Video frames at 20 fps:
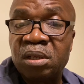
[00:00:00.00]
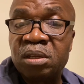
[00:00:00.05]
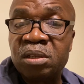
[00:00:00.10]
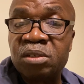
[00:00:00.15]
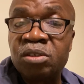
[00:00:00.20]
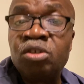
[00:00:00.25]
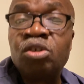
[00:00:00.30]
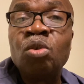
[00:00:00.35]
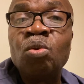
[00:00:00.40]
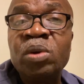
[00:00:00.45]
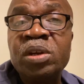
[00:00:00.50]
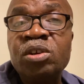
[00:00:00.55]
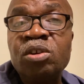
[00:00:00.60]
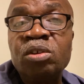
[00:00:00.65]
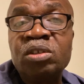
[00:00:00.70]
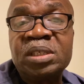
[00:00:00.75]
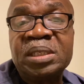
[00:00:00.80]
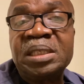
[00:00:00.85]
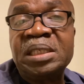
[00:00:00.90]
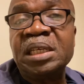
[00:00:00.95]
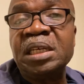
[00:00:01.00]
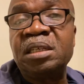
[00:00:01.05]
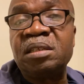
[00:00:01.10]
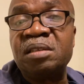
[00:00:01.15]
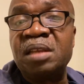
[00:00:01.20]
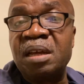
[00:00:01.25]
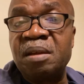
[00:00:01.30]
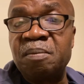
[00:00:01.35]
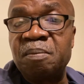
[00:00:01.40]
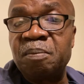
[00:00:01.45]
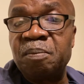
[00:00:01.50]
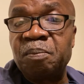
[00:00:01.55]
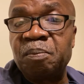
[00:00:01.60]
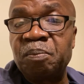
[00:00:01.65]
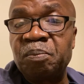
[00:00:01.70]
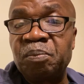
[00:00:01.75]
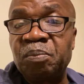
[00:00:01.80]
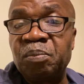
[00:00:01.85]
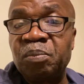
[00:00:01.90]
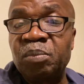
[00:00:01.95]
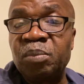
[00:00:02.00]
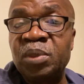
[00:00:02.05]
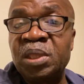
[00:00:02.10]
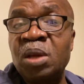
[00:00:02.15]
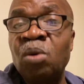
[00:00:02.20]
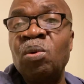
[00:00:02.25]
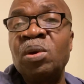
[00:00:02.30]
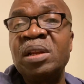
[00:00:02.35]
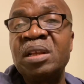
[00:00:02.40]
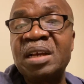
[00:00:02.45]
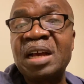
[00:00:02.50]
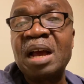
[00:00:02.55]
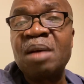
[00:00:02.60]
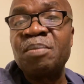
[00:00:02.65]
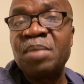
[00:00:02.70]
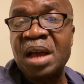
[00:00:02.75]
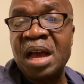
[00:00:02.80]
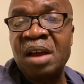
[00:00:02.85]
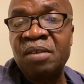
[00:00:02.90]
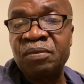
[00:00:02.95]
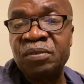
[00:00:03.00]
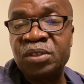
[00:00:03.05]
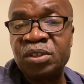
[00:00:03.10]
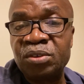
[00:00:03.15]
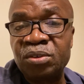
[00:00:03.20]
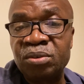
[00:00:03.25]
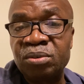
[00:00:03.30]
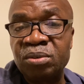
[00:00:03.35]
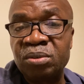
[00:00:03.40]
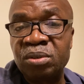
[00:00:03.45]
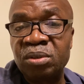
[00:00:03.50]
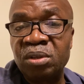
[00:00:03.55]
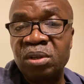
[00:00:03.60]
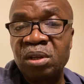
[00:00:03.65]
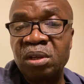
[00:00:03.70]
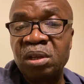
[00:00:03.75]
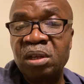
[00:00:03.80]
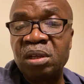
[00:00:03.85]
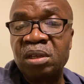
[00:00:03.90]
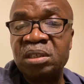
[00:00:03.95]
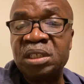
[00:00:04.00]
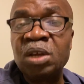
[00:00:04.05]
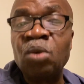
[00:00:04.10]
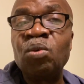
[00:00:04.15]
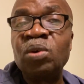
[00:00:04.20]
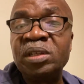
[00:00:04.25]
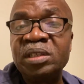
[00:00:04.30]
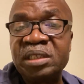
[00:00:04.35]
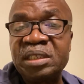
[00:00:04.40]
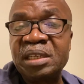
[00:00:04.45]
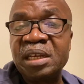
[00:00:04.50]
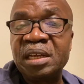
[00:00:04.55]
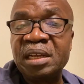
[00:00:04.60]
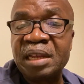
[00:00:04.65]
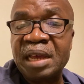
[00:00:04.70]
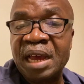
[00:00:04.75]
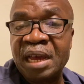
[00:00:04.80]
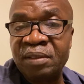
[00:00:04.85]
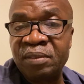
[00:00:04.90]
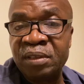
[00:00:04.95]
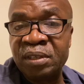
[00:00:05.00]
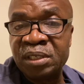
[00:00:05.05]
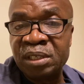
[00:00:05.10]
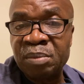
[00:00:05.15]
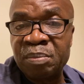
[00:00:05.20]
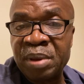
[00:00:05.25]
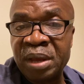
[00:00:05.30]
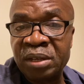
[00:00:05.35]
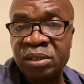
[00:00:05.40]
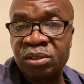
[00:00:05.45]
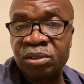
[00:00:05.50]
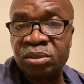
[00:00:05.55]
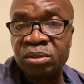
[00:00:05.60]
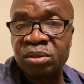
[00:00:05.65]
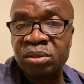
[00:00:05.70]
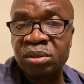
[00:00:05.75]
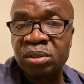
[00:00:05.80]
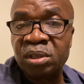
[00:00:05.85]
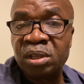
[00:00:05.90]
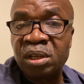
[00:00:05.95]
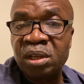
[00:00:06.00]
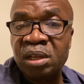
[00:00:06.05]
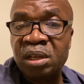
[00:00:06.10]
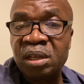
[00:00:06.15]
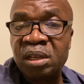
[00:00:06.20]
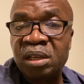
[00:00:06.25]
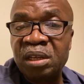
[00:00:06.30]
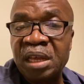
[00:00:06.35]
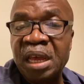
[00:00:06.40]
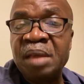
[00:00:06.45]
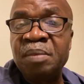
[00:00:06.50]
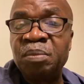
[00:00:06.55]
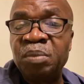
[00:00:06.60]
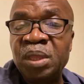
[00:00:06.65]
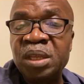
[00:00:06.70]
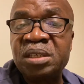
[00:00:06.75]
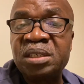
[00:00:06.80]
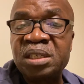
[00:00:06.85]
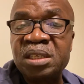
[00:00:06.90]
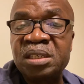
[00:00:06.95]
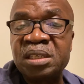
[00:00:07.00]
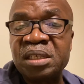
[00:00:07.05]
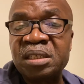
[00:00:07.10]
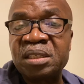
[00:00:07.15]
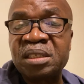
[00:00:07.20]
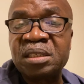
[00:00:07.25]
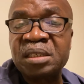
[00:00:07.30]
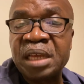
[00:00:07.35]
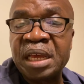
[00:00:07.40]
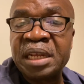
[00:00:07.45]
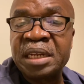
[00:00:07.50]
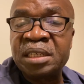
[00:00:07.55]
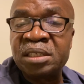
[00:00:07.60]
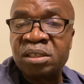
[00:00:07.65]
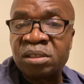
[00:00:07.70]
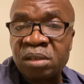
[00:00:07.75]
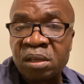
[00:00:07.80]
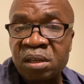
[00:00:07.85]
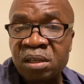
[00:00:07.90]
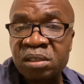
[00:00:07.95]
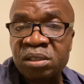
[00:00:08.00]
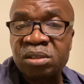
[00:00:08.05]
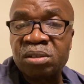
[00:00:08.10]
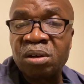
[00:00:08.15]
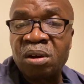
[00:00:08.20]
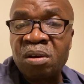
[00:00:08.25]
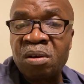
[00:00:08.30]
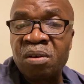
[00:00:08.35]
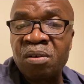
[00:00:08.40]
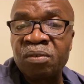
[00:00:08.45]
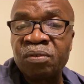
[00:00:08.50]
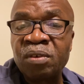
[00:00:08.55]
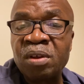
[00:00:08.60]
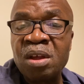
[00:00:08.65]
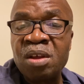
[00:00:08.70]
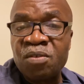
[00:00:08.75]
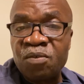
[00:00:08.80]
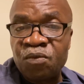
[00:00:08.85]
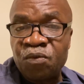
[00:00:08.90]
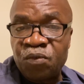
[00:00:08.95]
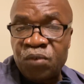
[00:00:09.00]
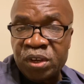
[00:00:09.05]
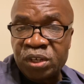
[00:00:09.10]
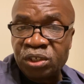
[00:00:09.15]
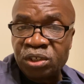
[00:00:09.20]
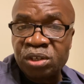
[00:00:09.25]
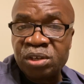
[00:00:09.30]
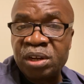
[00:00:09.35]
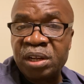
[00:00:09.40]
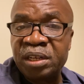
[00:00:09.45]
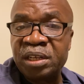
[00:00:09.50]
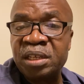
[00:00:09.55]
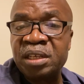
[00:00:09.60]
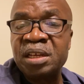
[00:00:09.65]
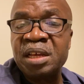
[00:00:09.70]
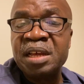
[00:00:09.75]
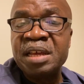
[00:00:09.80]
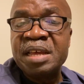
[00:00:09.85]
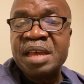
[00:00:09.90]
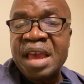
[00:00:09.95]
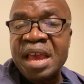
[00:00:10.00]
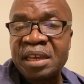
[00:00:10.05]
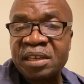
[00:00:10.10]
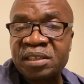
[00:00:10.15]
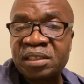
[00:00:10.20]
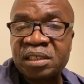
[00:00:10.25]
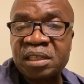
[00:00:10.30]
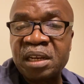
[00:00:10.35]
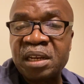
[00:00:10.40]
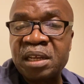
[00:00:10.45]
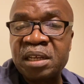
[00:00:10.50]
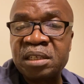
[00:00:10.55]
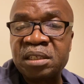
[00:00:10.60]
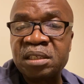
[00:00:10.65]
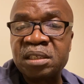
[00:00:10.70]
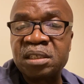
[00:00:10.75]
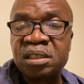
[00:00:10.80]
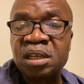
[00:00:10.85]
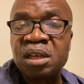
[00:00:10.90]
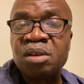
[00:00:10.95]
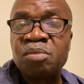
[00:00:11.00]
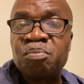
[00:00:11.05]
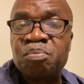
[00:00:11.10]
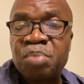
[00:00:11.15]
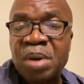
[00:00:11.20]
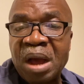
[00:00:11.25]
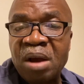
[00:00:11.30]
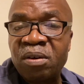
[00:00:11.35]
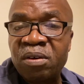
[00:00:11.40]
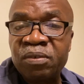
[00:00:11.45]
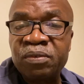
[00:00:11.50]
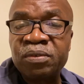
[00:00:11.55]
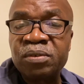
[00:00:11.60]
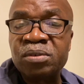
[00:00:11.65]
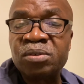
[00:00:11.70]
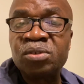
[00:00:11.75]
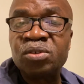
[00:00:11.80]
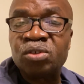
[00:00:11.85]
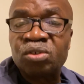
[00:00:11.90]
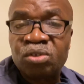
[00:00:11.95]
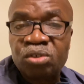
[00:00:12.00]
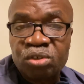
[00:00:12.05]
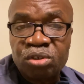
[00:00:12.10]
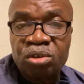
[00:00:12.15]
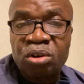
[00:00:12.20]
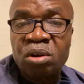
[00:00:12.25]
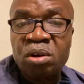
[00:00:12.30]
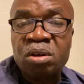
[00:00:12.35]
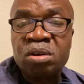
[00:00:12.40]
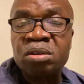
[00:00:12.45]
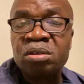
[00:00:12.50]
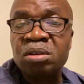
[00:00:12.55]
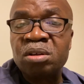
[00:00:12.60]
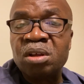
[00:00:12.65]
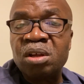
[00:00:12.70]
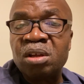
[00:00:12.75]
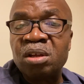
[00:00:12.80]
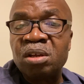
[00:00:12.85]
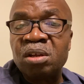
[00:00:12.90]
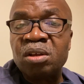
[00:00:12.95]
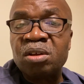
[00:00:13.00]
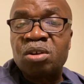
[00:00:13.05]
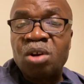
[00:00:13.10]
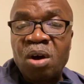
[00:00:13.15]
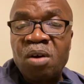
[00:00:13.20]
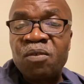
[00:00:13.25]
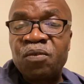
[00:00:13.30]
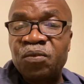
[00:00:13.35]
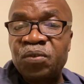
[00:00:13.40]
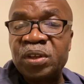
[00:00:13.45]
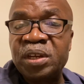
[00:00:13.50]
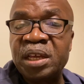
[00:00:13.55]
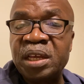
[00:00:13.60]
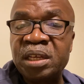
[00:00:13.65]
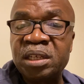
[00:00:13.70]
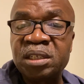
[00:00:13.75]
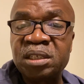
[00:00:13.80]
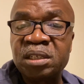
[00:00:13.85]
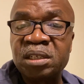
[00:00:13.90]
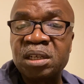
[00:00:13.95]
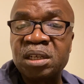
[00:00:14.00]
You will not seek them. They will come after you. They will tell others about you. And this is a result of visionary, excellent, powerful, strong, confident